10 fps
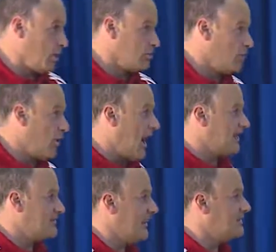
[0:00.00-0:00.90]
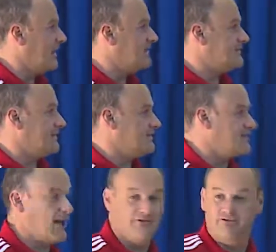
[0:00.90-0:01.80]
So I said that
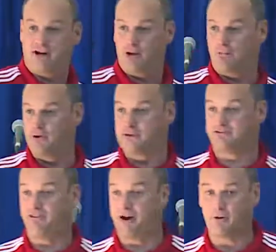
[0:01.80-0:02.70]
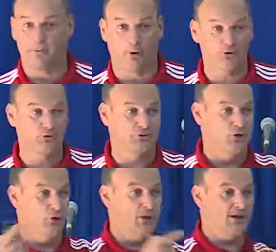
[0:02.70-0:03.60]
self-development is very important.
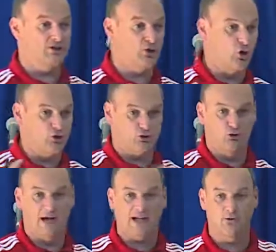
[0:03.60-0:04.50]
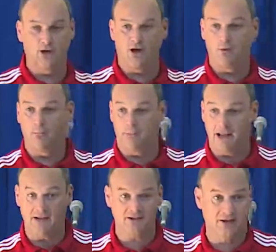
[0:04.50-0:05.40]
We as a coach, together with our
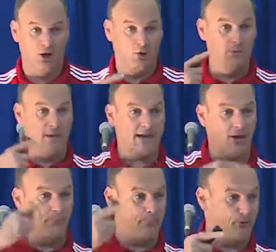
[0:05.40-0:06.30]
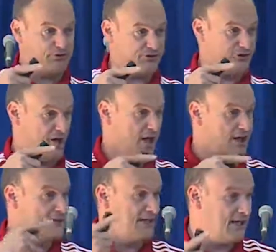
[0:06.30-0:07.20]
players, we make a
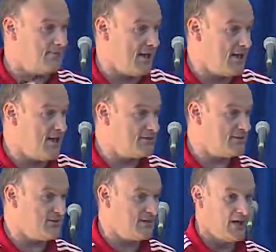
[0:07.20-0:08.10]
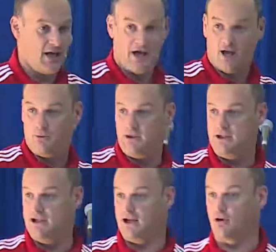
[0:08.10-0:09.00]
post-game analysis.
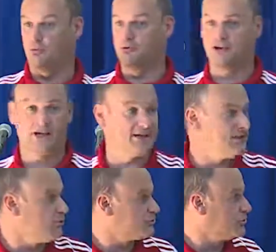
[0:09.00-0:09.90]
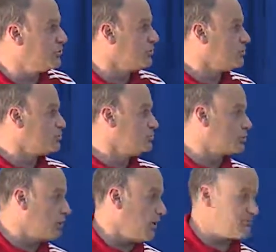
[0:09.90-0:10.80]
We communicated also to the
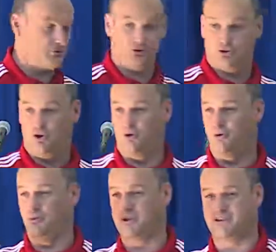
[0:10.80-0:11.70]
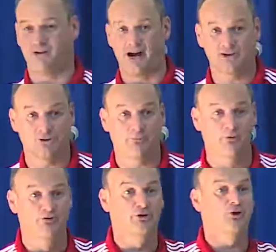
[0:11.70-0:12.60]
clubs, so we try to
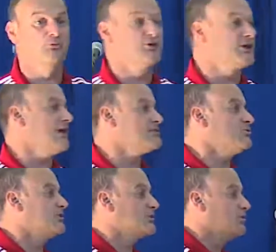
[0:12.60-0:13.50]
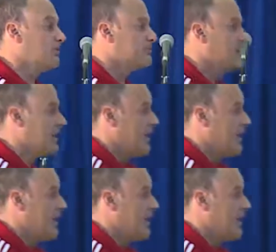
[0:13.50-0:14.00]
improve the communication with the clubs.